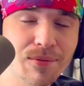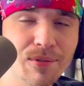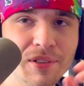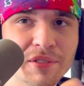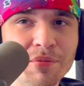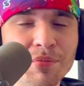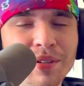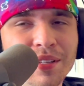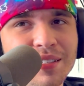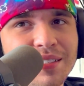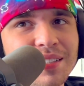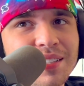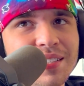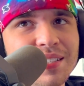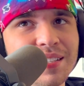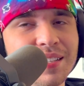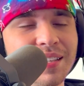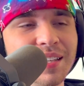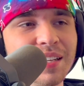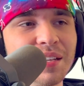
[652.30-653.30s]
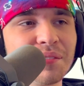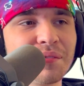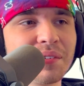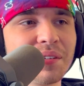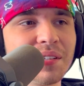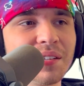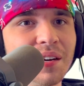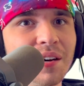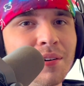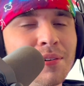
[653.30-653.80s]
with me. It's just like,
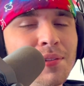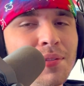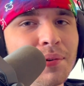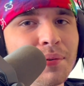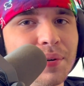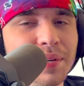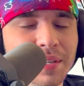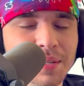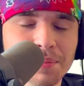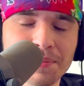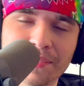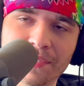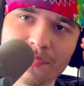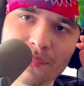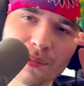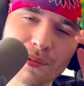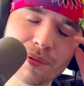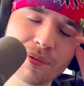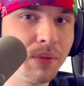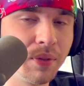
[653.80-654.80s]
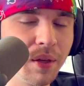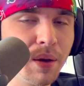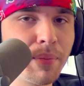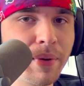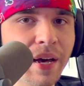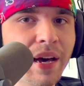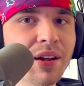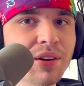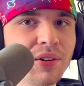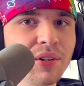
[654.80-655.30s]
even all the way up to the
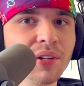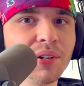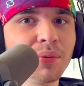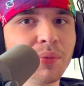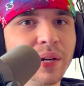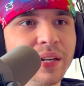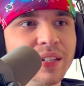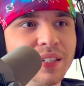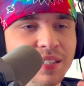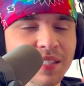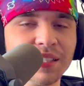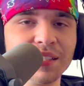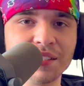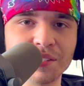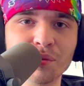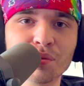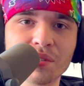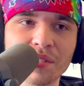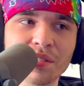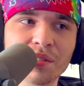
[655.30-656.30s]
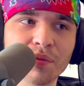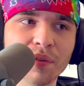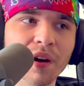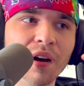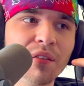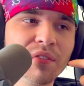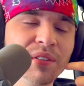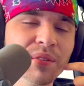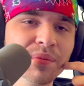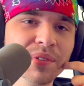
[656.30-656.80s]
battle when he uses
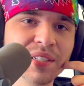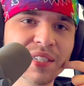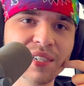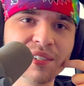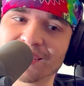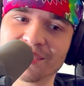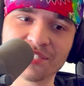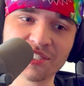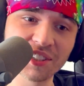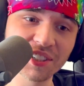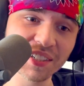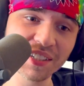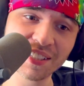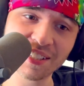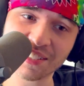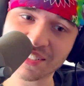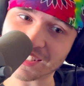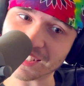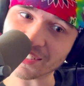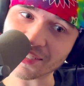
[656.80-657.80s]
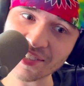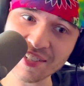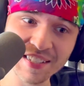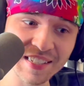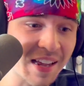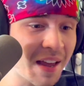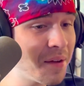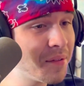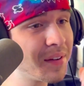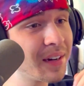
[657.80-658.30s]
Vav himself, she's still
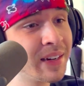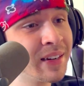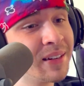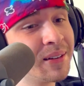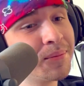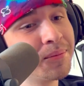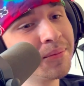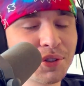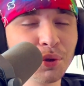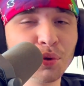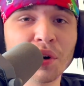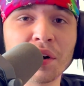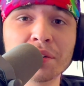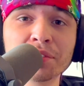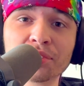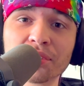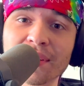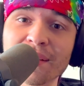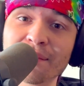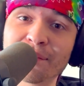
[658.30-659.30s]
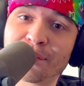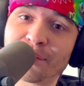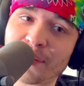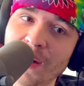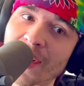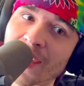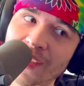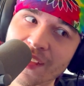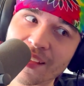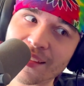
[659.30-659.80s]
saving him.
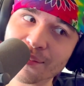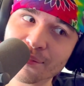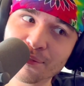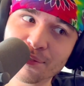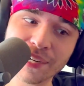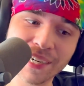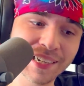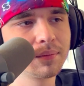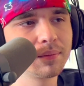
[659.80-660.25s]
205.